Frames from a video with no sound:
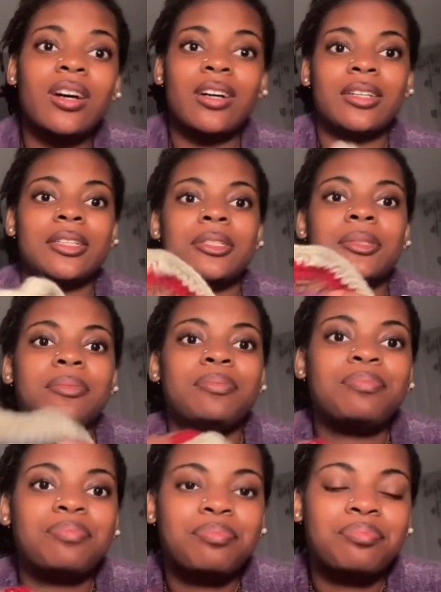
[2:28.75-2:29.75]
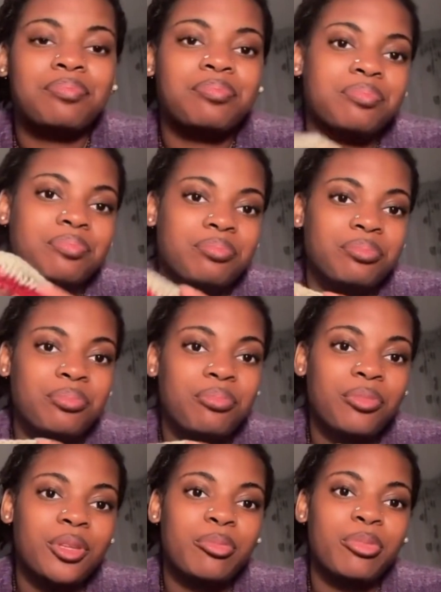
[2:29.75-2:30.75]
Um,
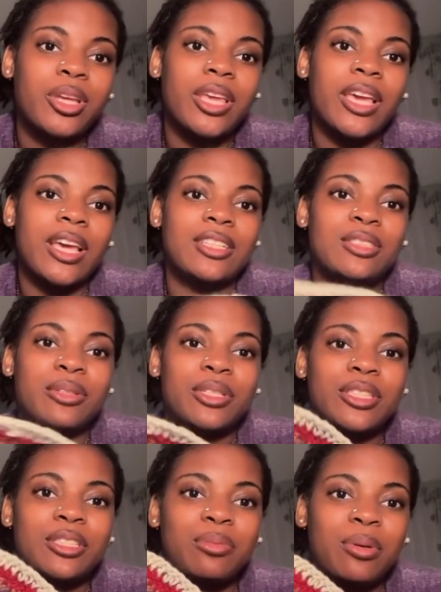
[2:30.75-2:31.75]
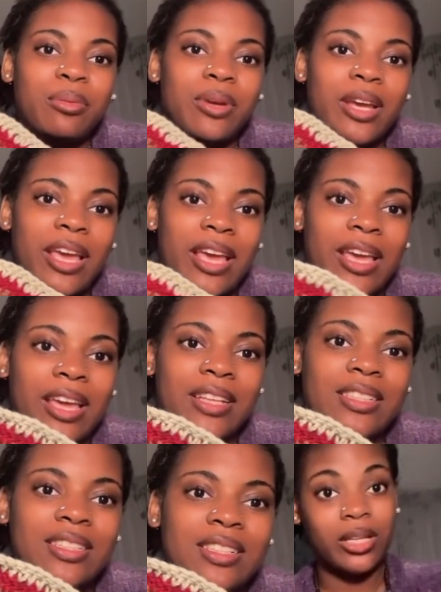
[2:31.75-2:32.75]
but yeah, so this is where we're at.
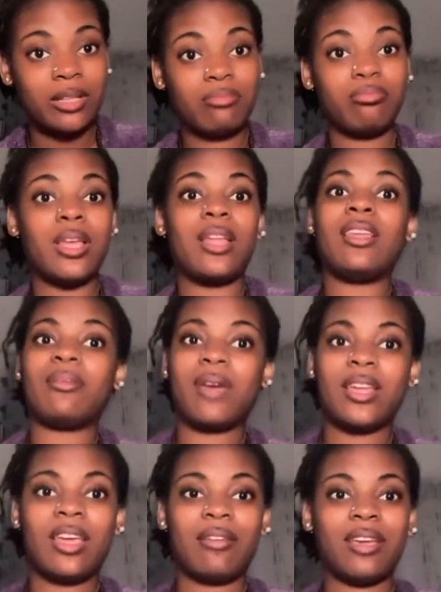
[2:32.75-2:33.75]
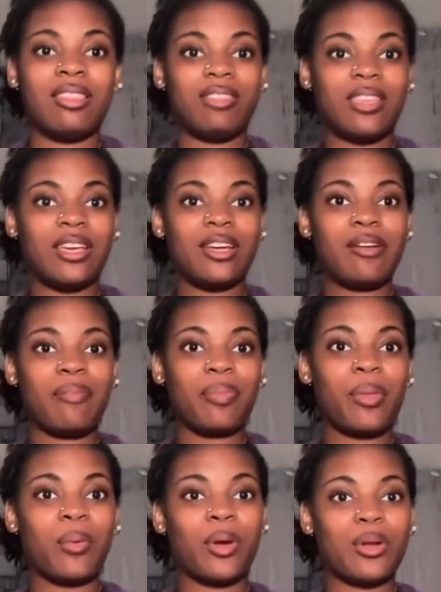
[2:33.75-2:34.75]
Ending my night right there.
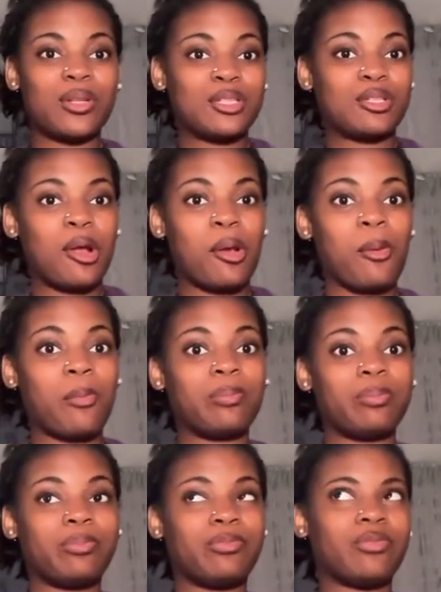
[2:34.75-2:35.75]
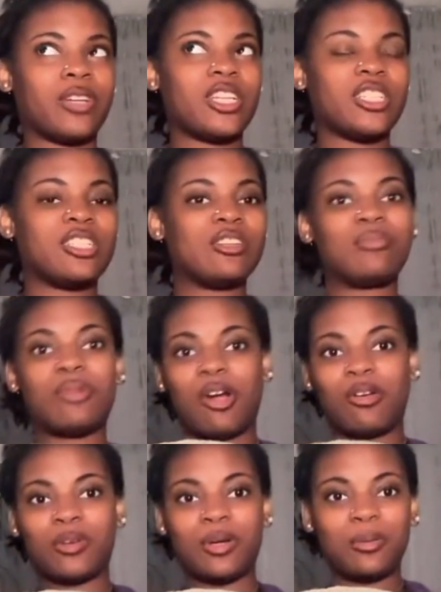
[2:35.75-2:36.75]
We're gonna start fresh
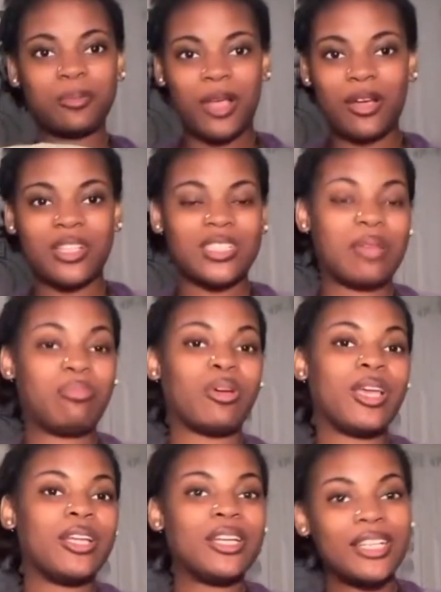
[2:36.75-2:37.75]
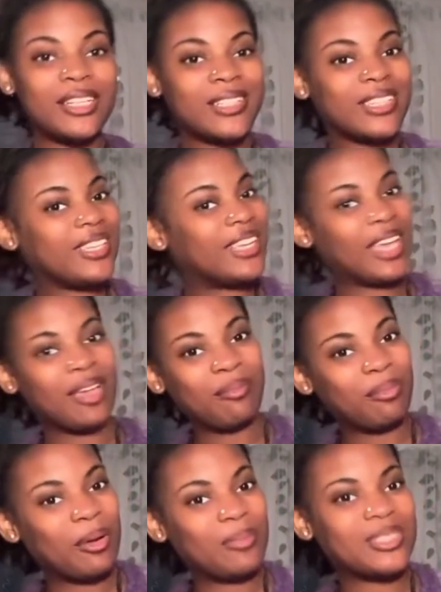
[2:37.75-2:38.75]
tomorrow. I'm not gonna say bright and early, can't
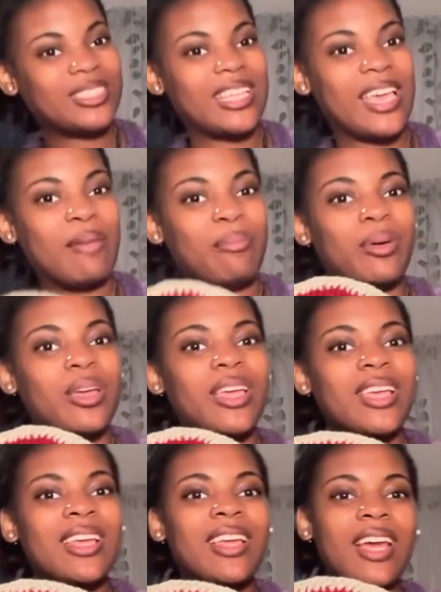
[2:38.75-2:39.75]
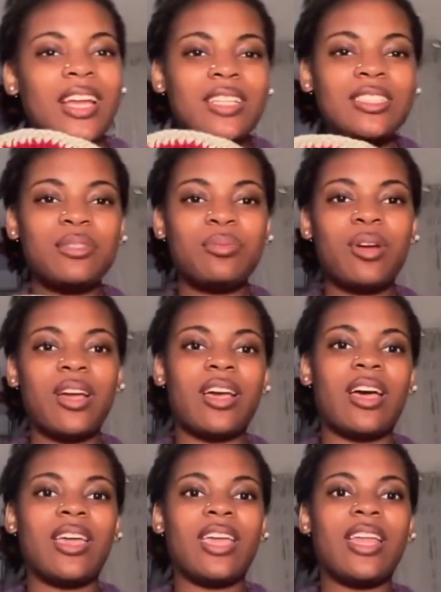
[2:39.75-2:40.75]
promise that, but this is where I
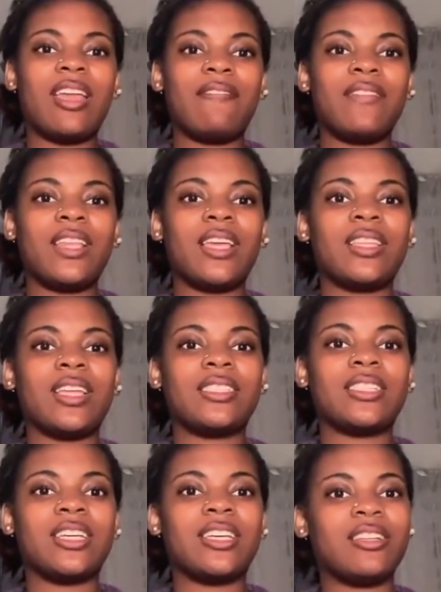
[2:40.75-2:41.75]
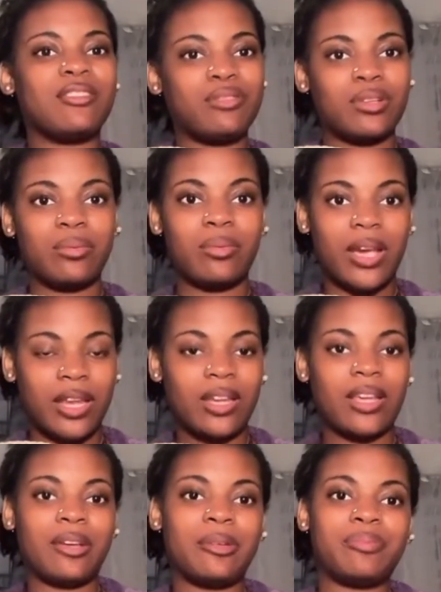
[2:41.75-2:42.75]
got, and I feel like that's good for right
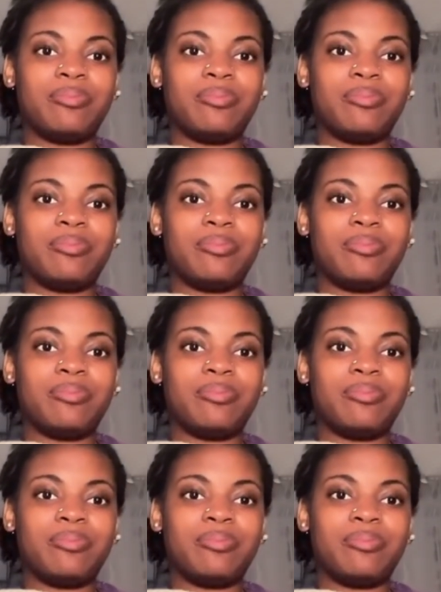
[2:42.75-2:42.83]
now.